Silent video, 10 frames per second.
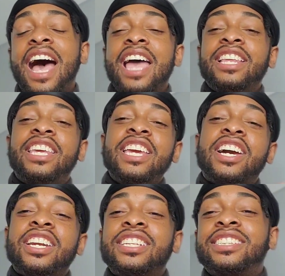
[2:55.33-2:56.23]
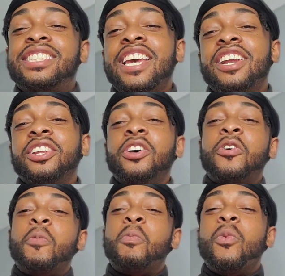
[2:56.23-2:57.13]
he could have did a
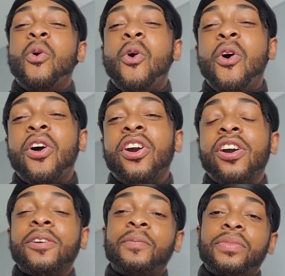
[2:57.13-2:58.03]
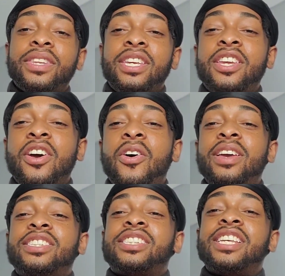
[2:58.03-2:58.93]
little more.
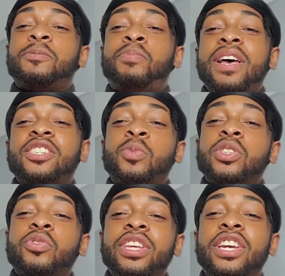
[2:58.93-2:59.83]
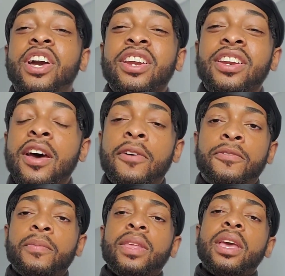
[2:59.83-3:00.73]
It just, his best wasn't really good
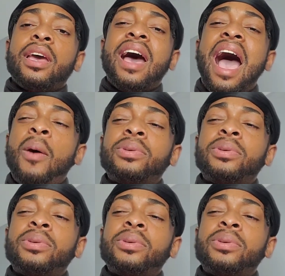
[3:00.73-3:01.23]
enough. How